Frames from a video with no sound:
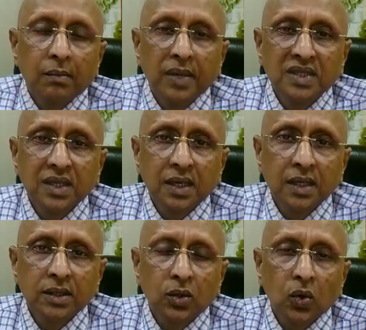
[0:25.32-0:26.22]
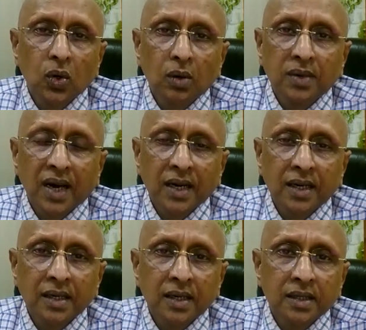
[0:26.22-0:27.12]
Basically, the role of diet
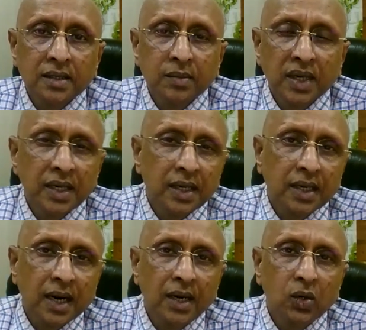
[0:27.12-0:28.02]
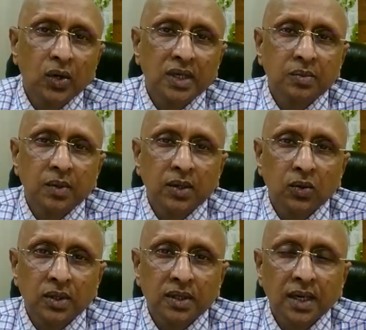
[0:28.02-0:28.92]
and regimen he tried to explain
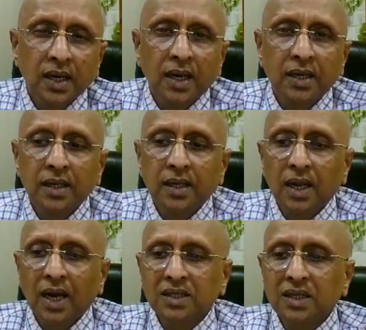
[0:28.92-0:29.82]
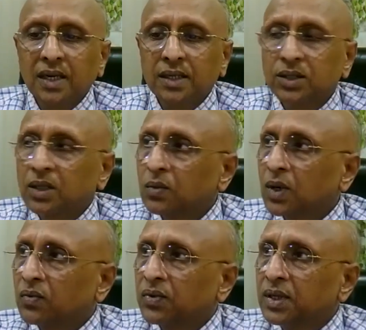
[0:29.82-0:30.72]
over there. And in last lecture, we
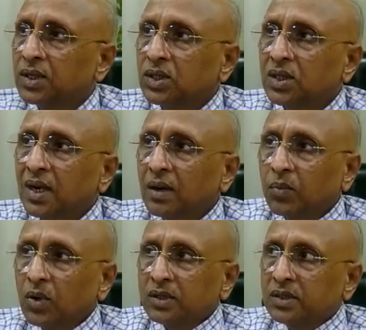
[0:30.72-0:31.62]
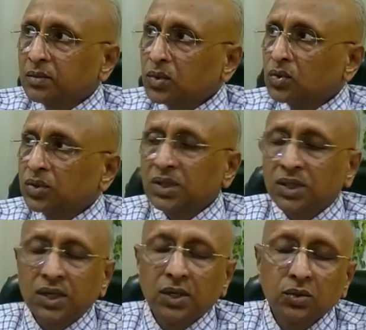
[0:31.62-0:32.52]
have finished three aphorisms,
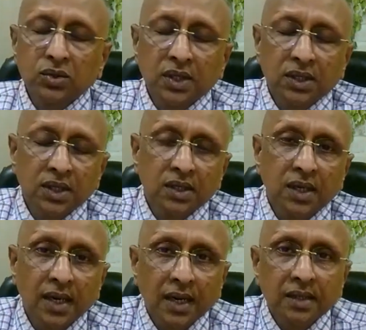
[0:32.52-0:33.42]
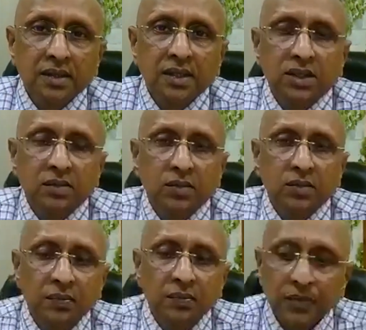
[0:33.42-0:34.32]
260, 263, and
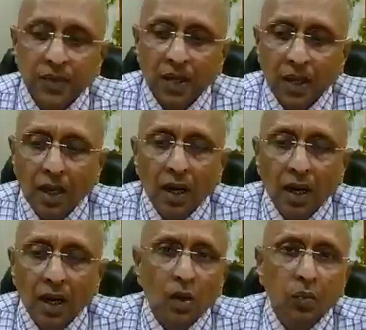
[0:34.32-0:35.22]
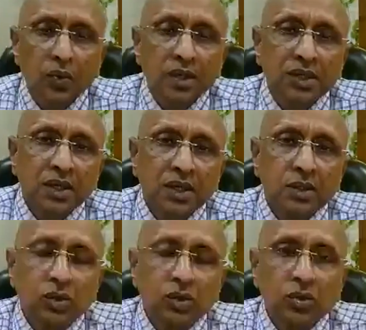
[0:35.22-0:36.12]
64. Out of which in
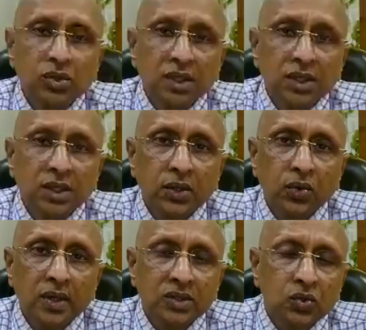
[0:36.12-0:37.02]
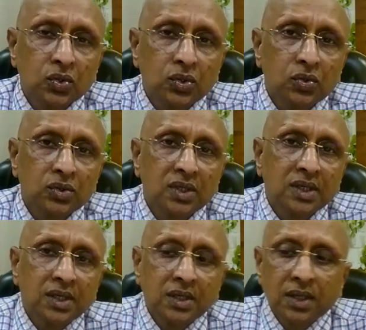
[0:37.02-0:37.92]
262 and
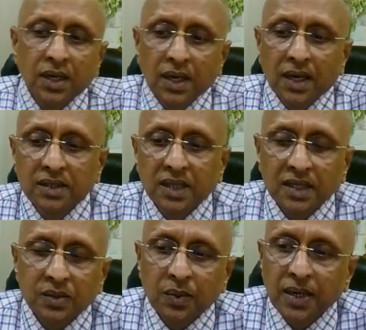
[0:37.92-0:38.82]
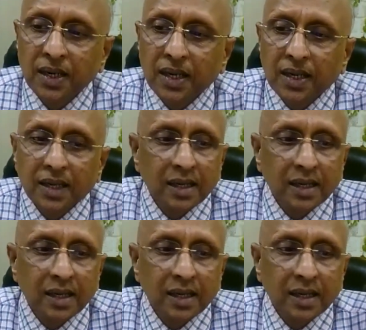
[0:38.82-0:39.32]
263 has explained